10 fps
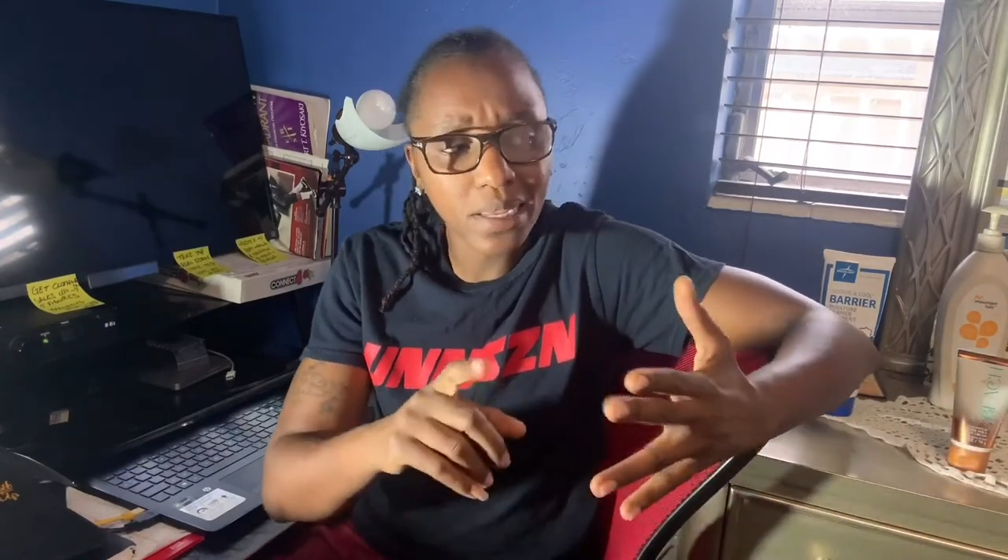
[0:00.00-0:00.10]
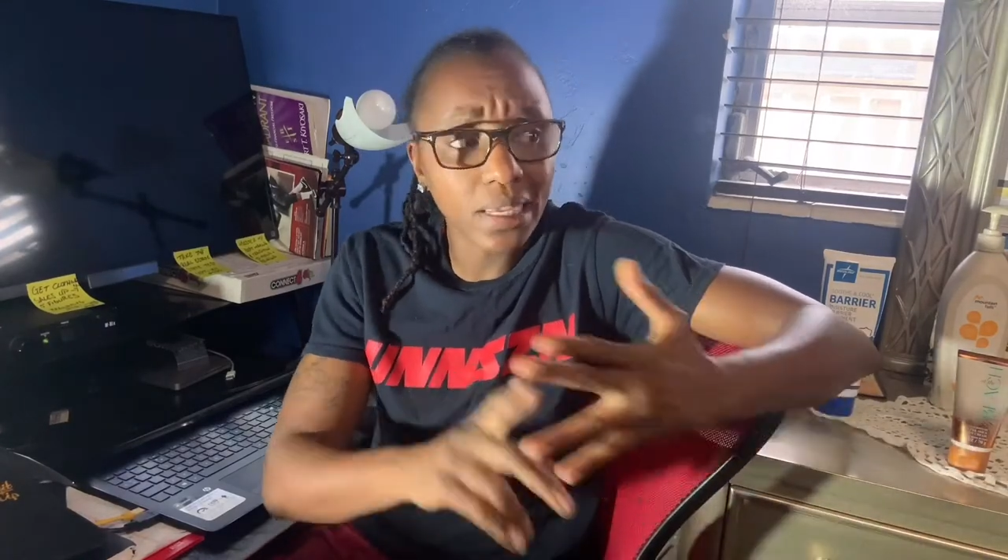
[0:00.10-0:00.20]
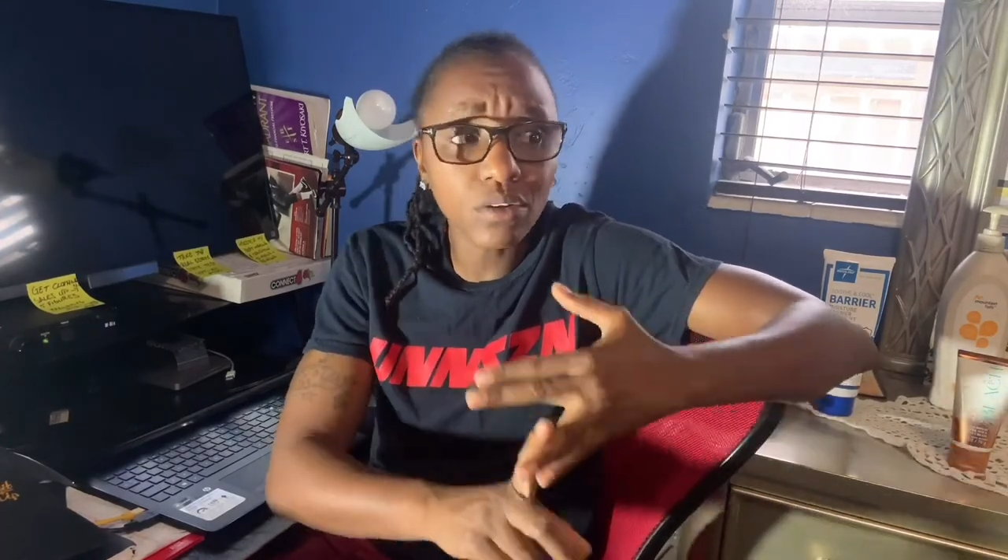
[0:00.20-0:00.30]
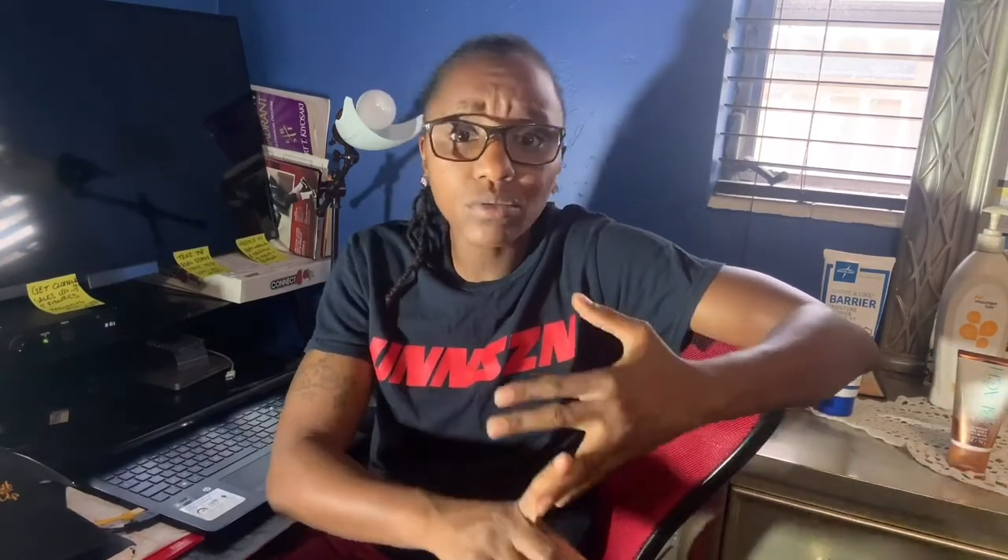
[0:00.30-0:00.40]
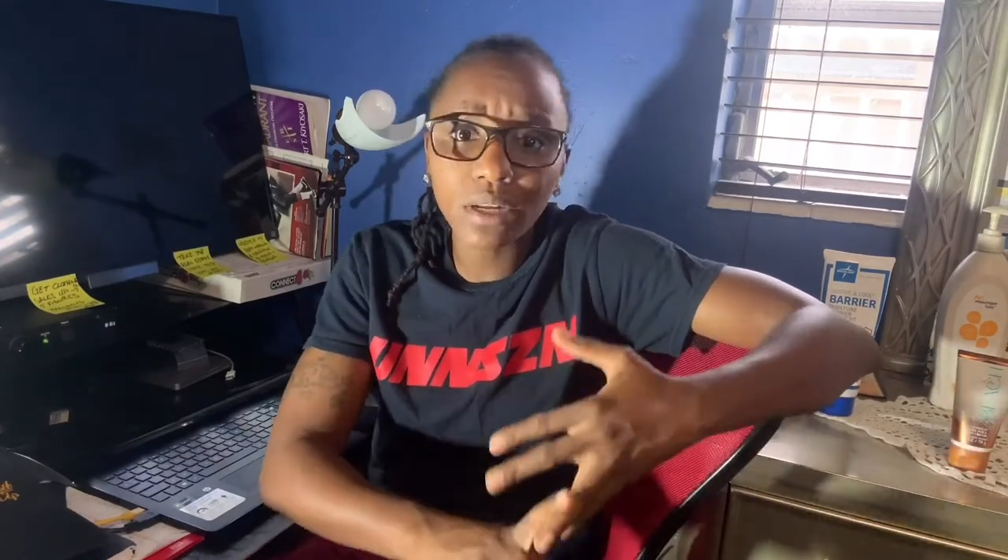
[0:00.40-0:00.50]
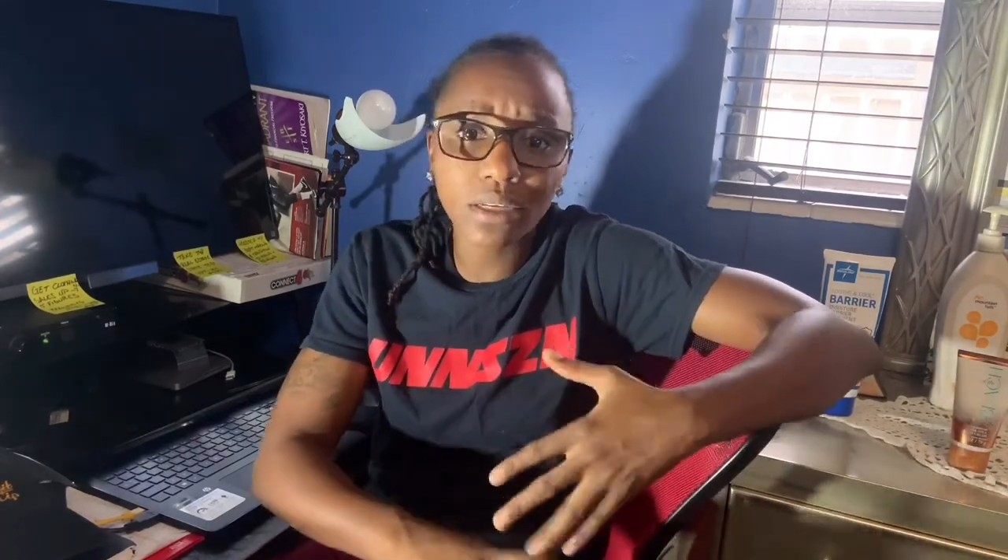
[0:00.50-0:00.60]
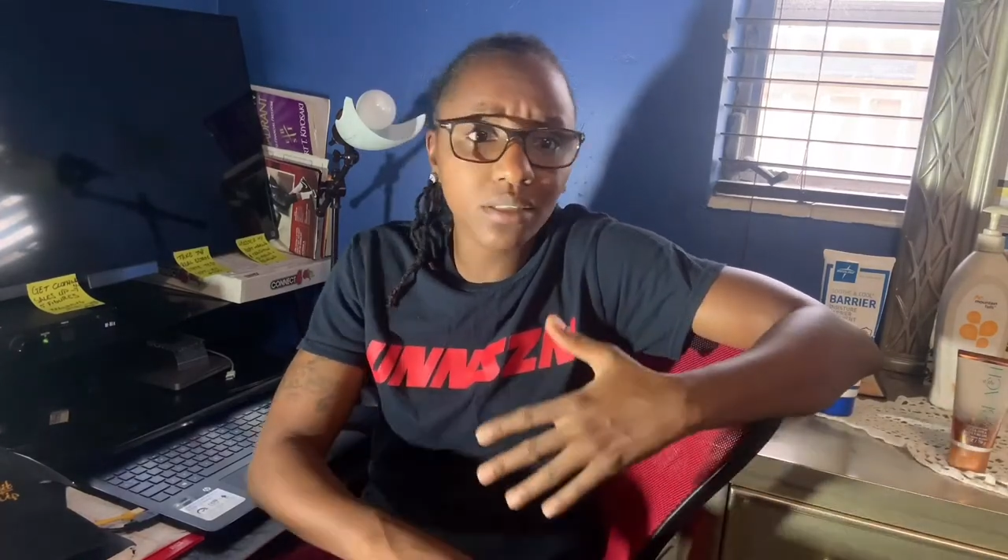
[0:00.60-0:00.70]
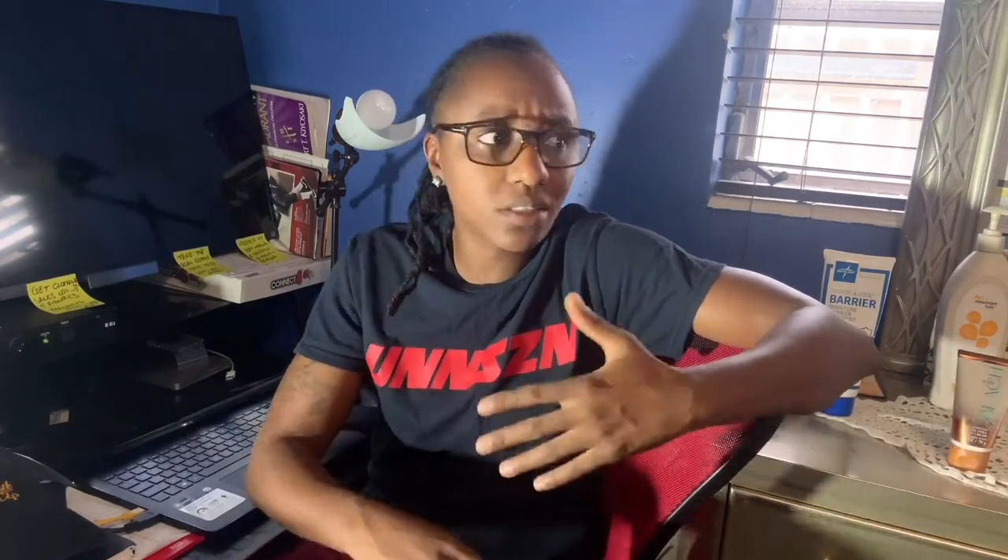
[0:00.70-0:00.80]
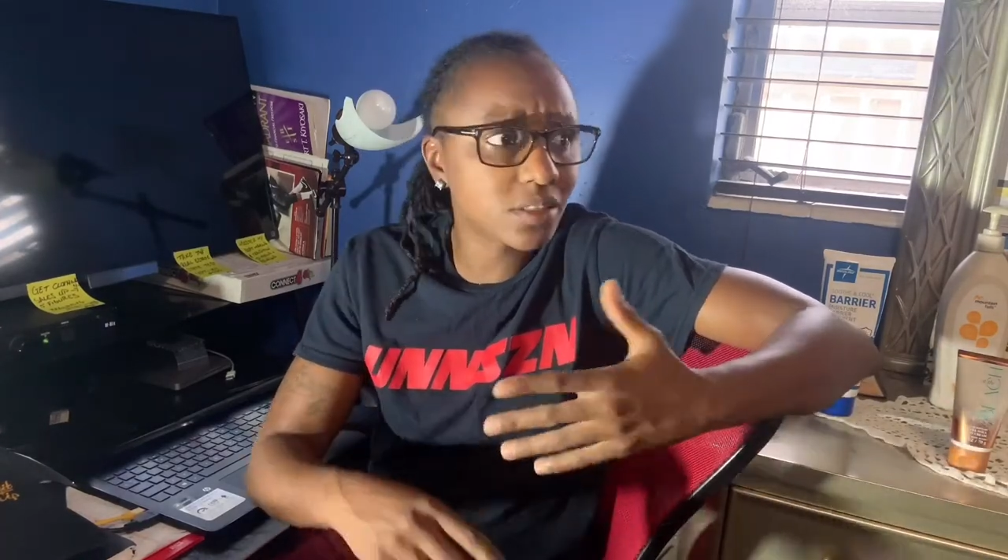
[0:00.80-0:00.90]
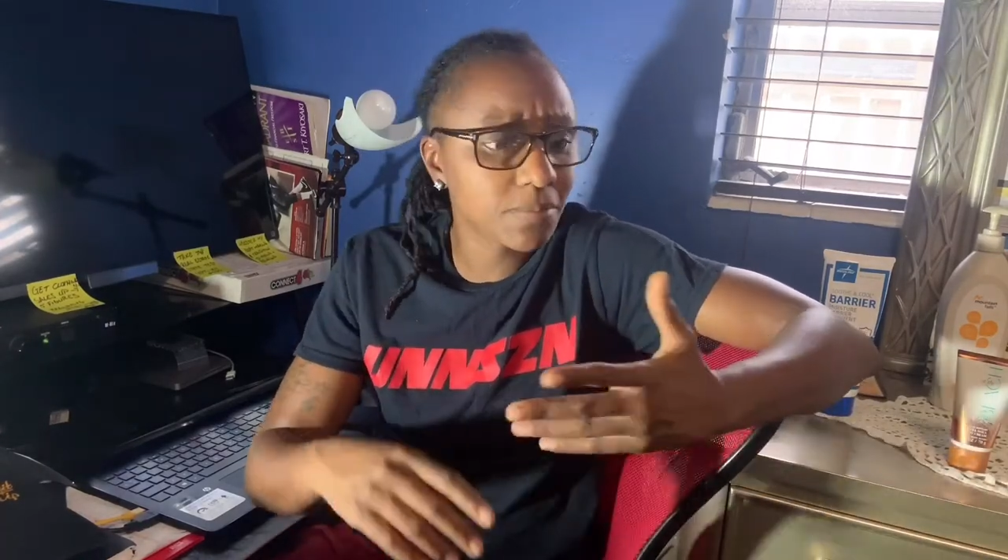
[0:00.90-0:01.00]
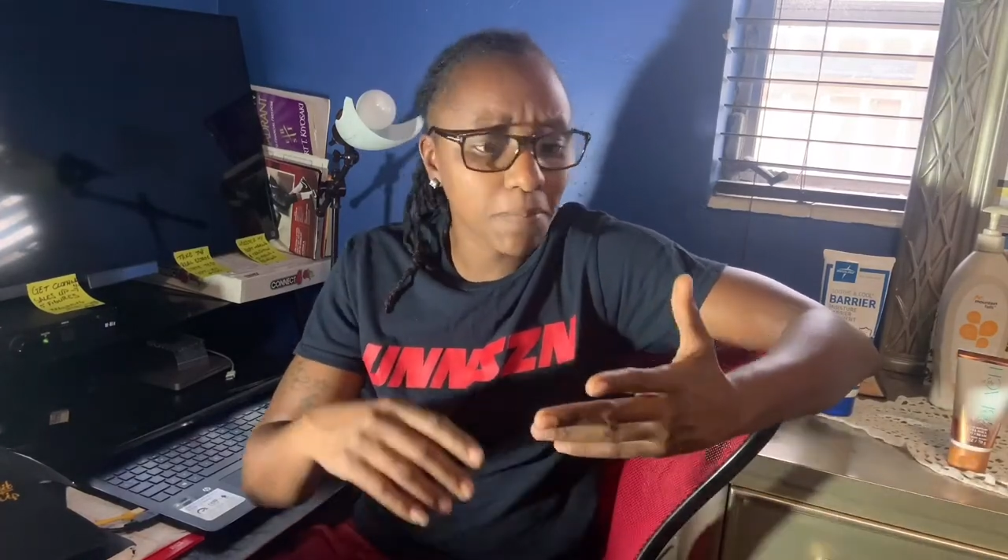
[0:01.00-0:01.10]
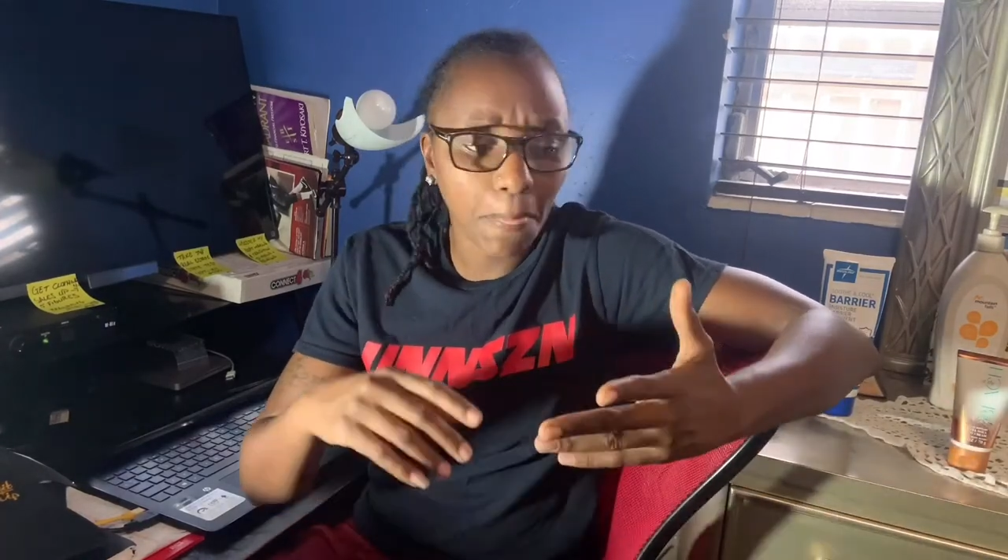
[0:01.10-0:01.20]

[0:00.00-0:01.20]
illness,